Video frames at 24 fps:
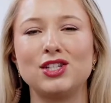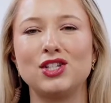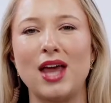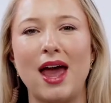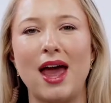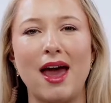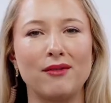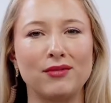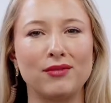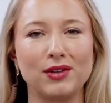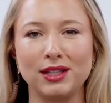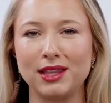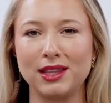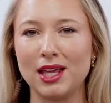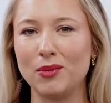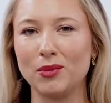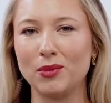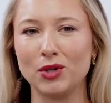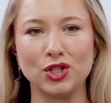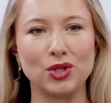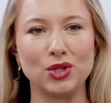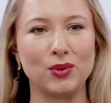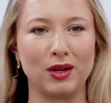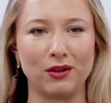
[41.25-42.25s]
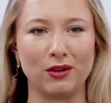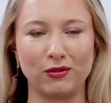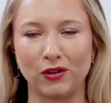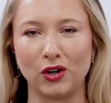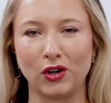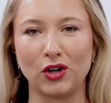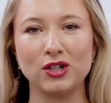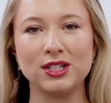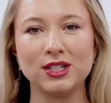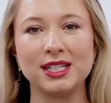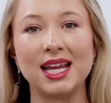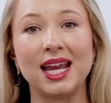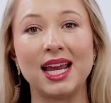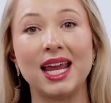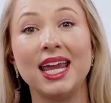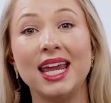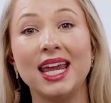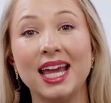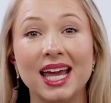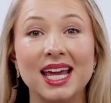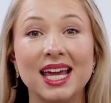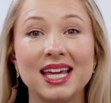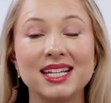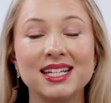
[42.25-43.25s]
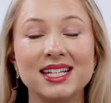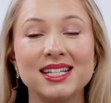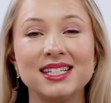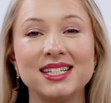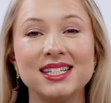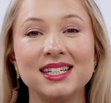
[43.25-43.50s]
to everything we're doing first, and